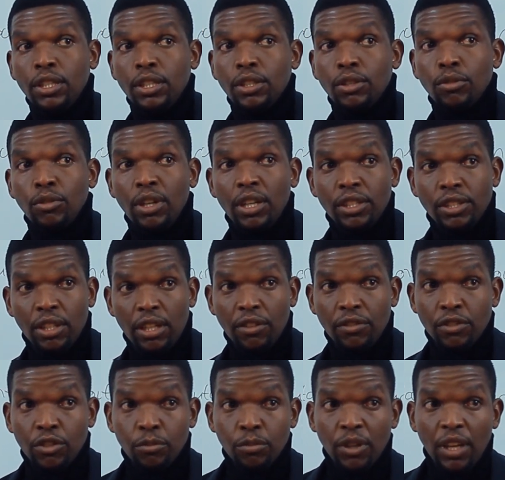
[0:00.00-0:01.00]
You will also
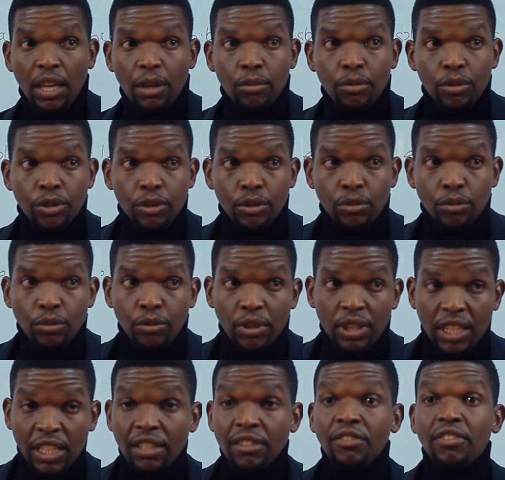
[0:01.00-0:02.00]
have to be able to
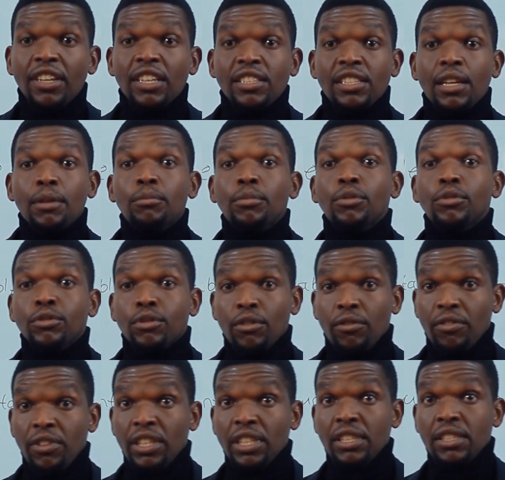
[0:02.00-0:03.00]
give examples
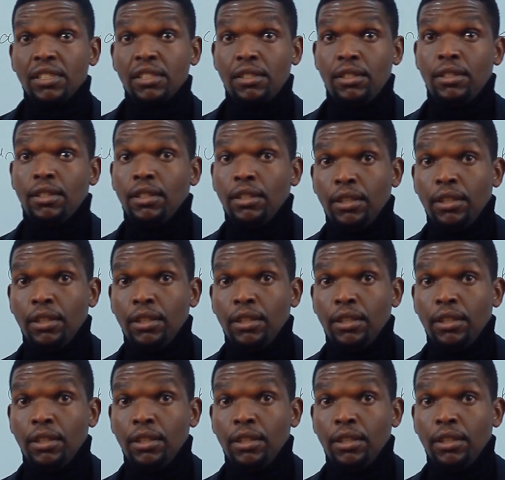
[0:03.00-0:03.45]
of these,